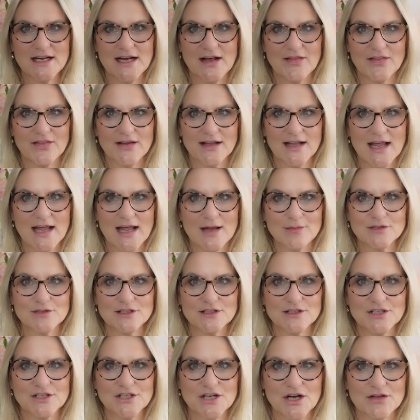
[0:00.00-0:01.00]
at the
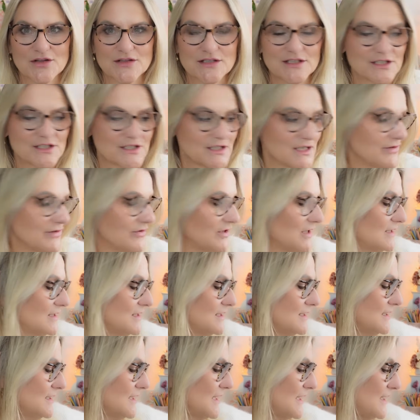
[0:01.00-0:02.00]
Camden show this year, and I
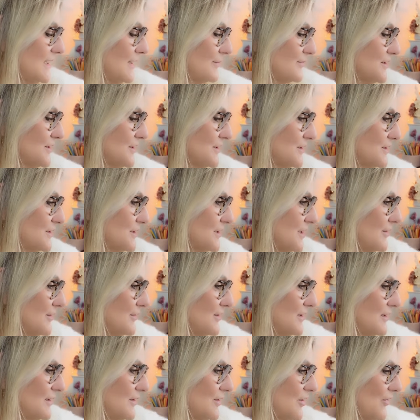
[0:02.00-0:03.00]
didn't get up to the
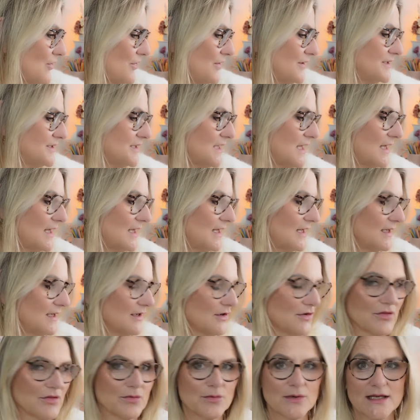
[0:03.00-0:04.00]
show on
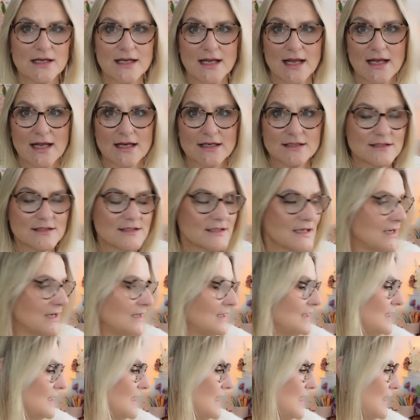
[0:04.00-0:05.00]
the weekend,
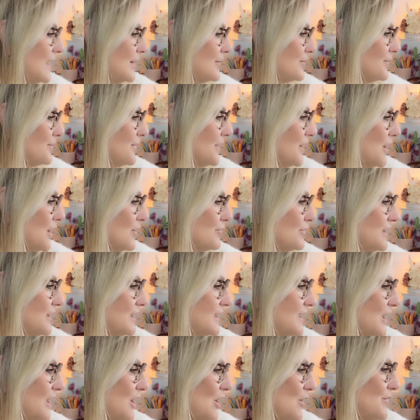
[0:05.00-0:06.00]
but I
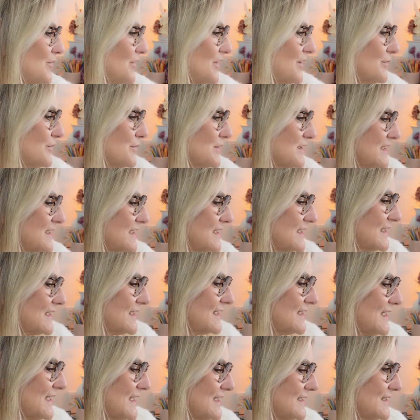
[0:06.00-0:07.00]
really hope that it was a
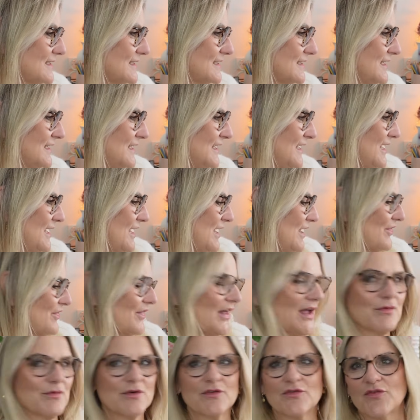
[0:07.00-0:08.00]
success.
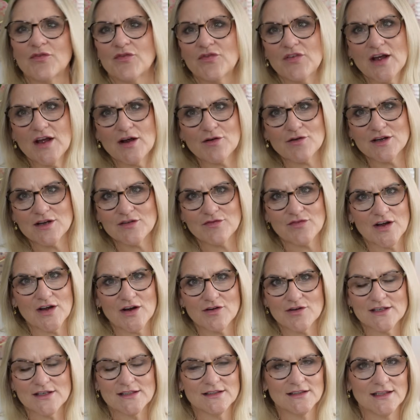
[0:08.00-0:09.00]
They were very,
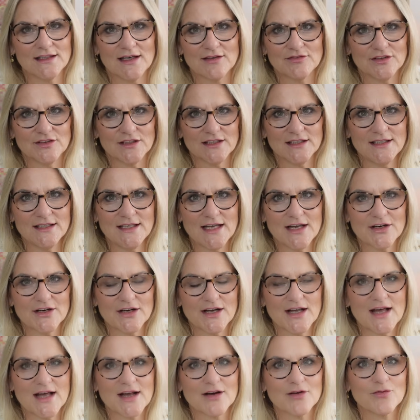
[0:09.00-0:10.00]
very lovely, and
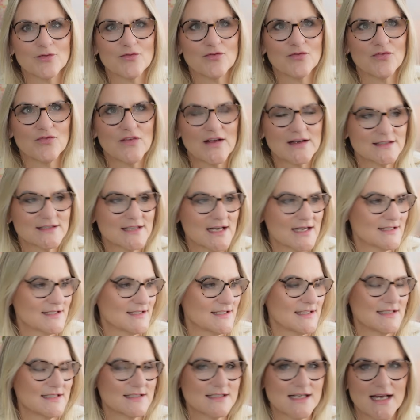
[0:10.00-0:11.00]
I had a
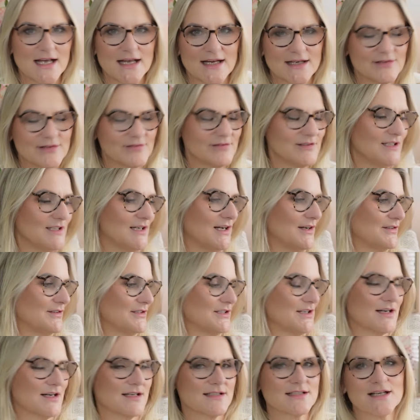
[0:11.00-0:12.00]
fantastic day. You know, a
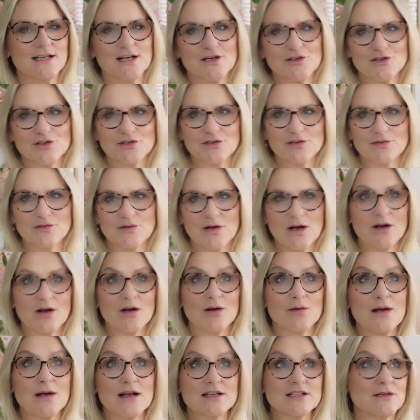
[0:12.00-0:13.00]
nice country.
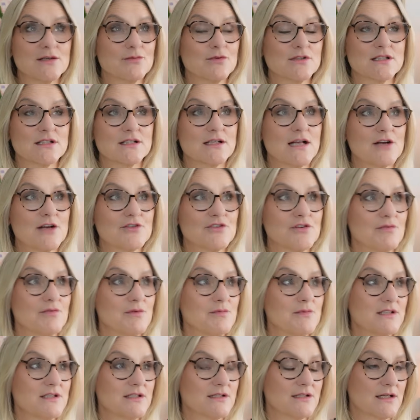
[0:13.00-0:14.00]
Actually, it wasn't the Country
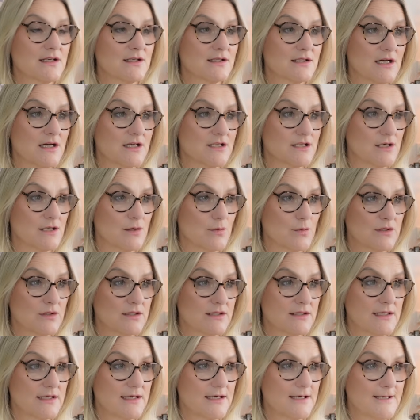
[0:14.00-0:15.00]
Women's Association. It
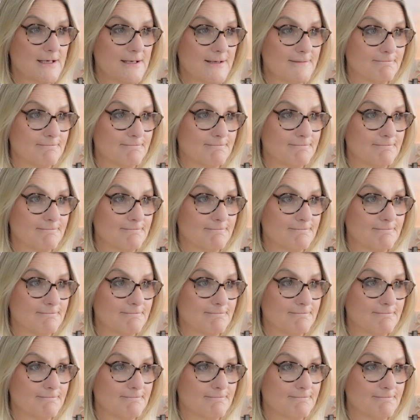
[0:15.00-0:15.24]
was the